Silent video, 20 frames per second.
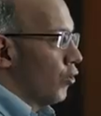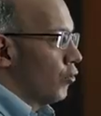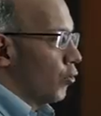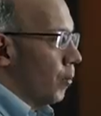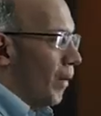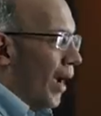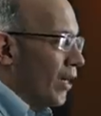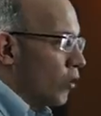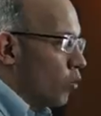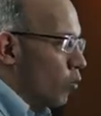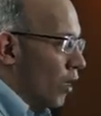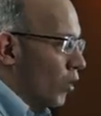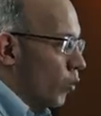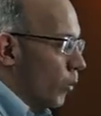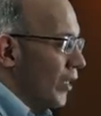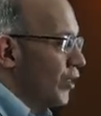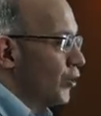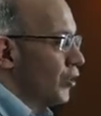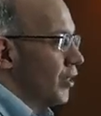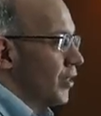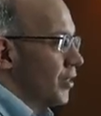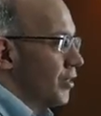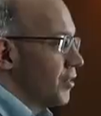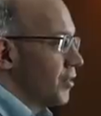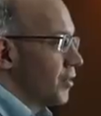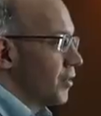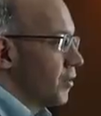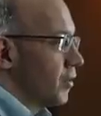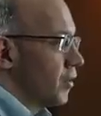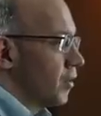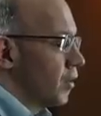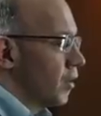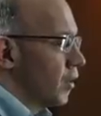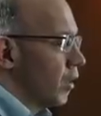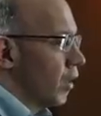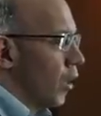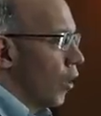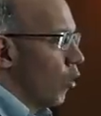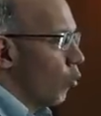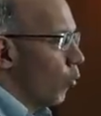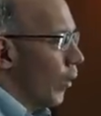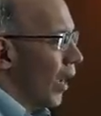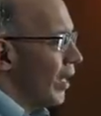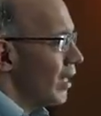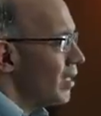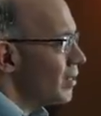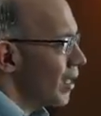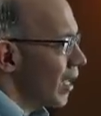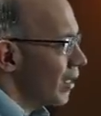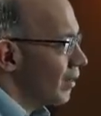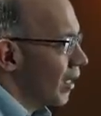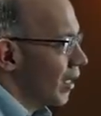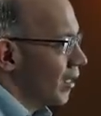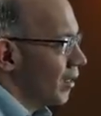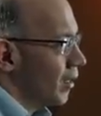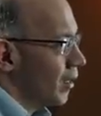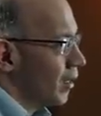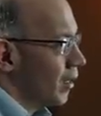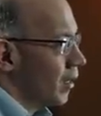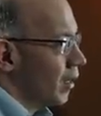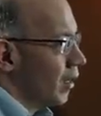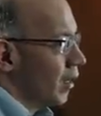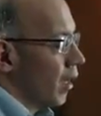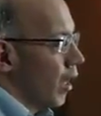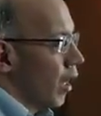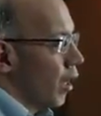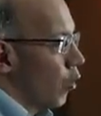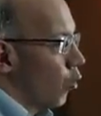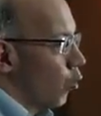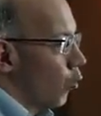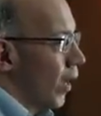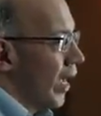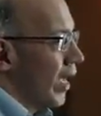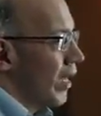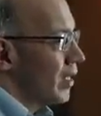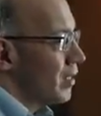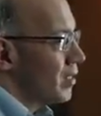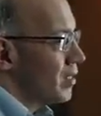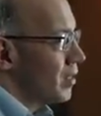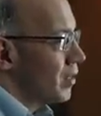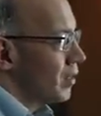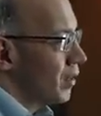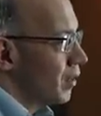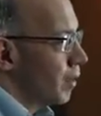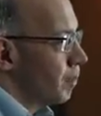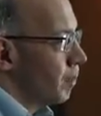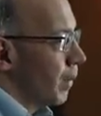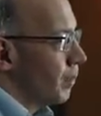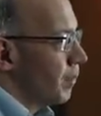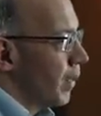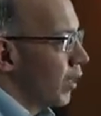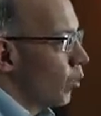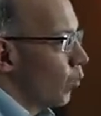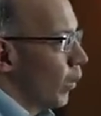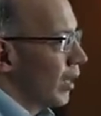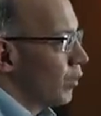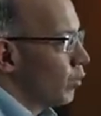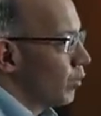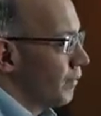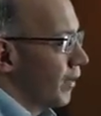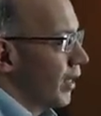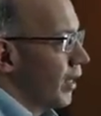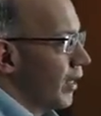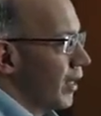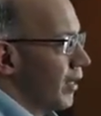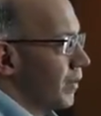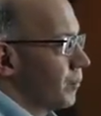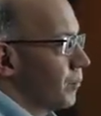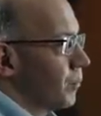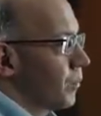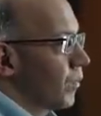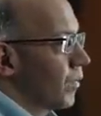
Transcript: So back to our questions. Where is our Dhan? Where is the public wealth of India?